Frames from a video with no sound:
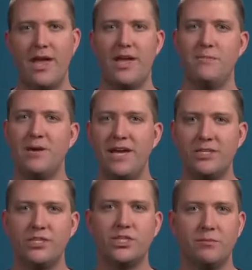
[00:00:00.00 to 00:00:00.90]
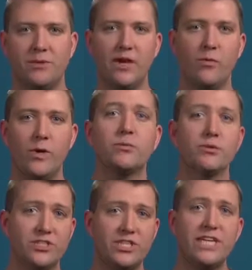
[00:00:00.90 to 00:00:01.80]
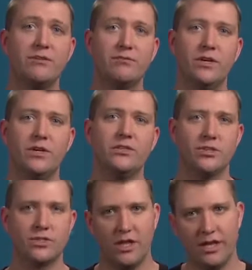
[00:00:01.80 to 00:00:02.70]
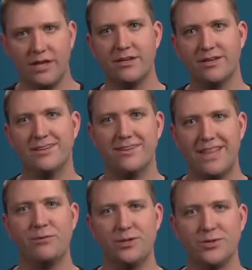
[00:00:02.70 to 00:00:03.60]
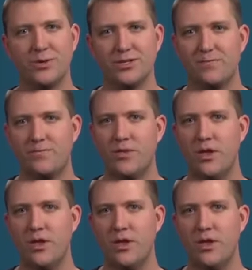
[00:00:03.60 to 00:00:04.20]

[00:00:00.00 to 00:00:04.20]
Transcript: and pitch is something that we perceive, just like loudness was.